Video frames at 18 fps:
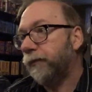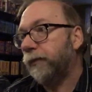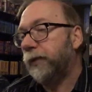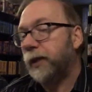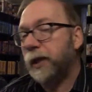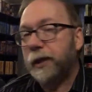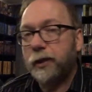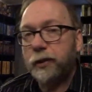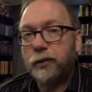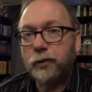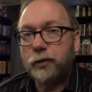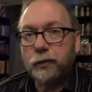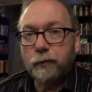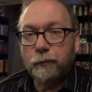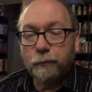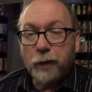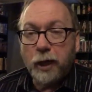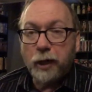Dennis
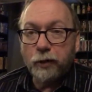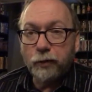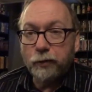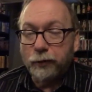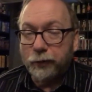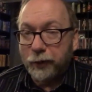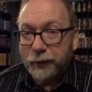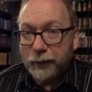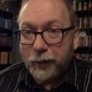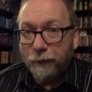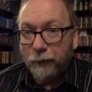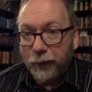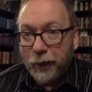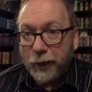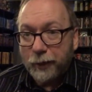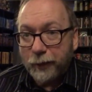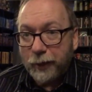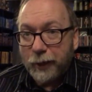Potter does have a
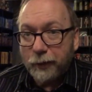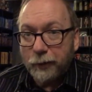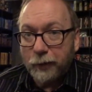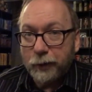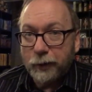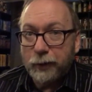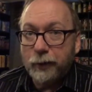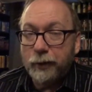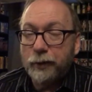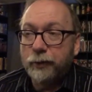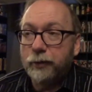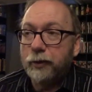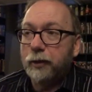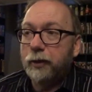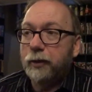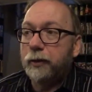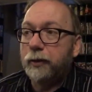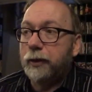lot of that, like in his
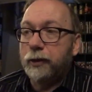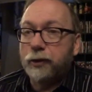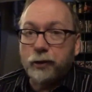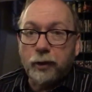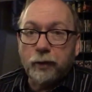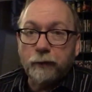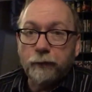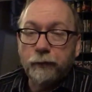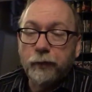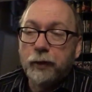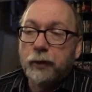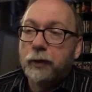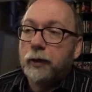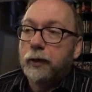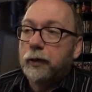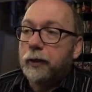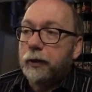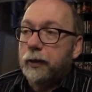uh, in his stuff,
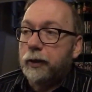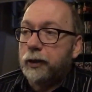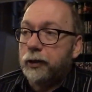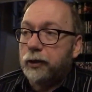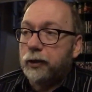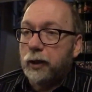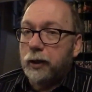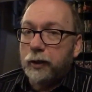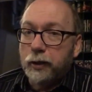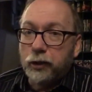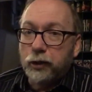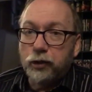in his uh, in his